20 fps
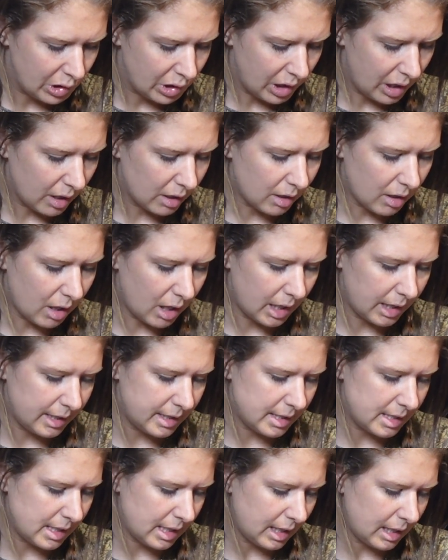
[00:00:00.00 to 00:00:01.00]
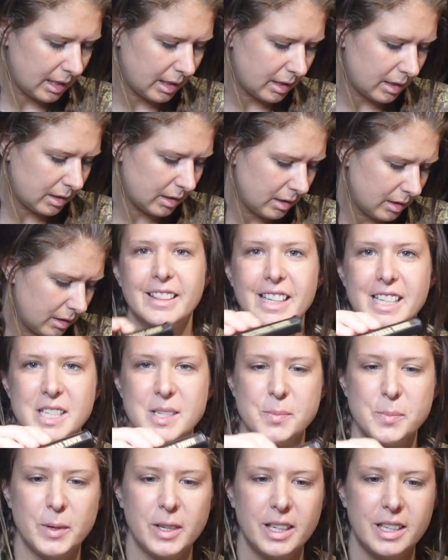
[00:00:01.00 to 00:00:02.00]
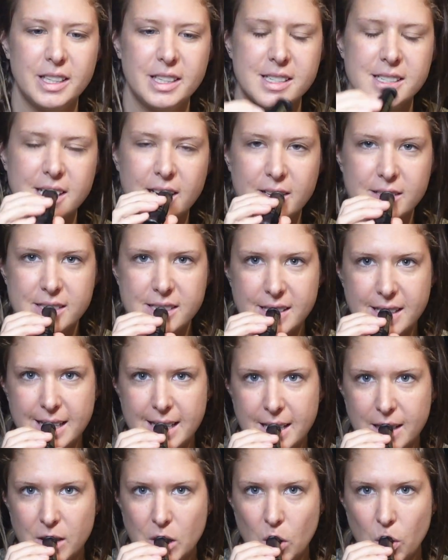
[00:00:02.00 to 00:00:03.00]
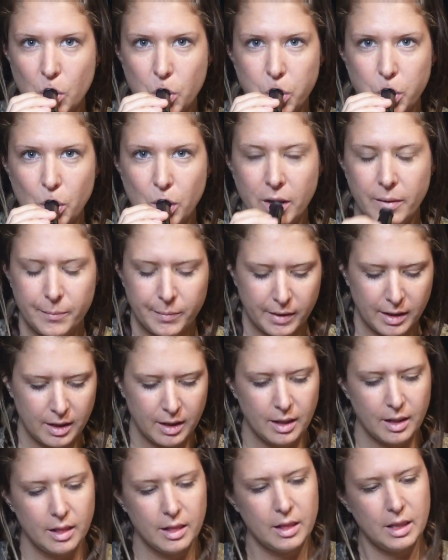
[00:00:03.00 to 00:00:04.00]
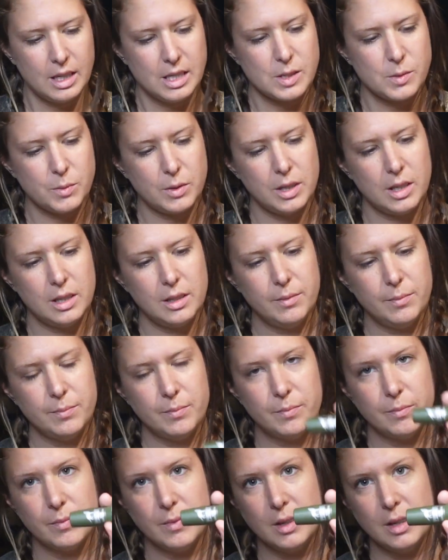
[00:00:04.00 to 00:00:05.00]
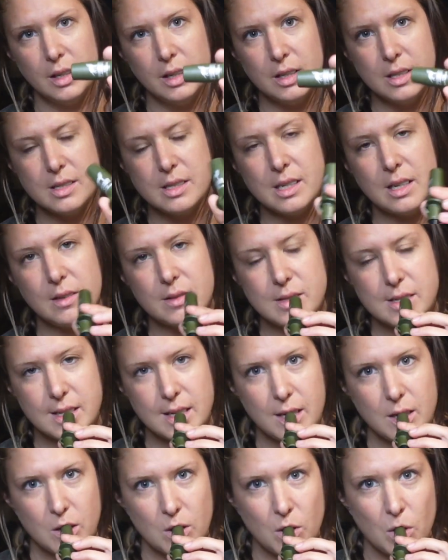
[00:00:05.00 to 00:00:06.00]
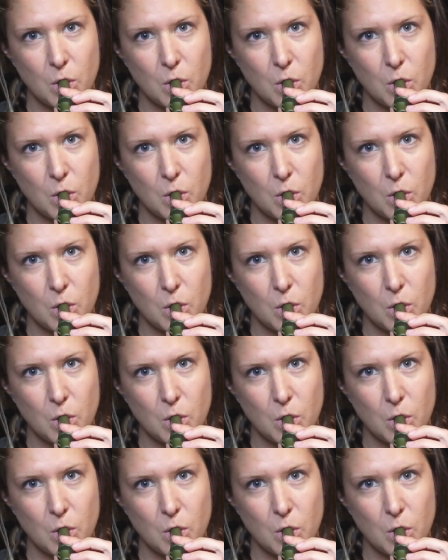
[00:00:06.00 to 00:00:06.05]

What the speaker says: a cottontail. This one sounds like this one sounds like.